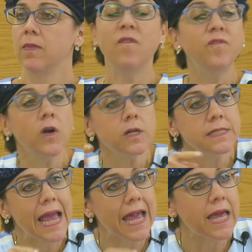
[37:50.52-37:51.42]
The
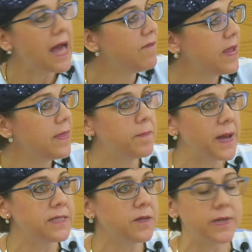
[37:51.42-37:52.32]
first echav in the
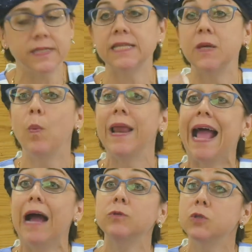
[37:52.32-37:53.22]
pasuk, when it says he went
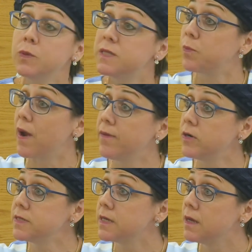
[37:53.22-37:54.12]
out to his
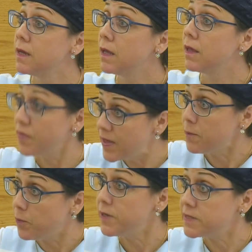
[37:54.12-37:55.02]
brothers,
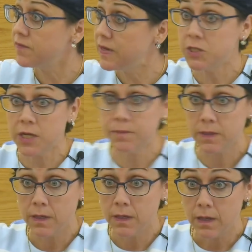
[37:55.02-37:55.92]
think Prince of Egypt,
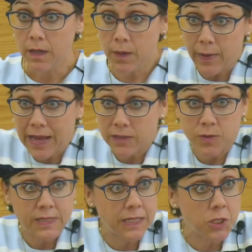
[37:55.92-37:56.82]
he went out to
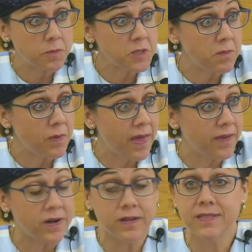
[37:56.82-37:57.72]
his Egyptian
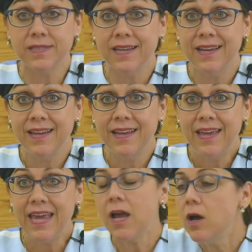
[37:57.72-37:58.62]
brothers.
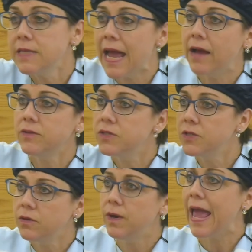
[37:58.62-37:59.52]
He goes out
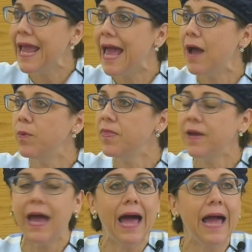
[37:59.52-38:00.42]
to hang out with the
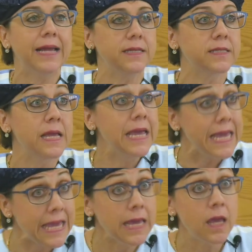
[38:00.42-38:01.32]
guys.
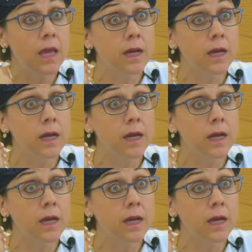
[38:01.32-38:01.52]
He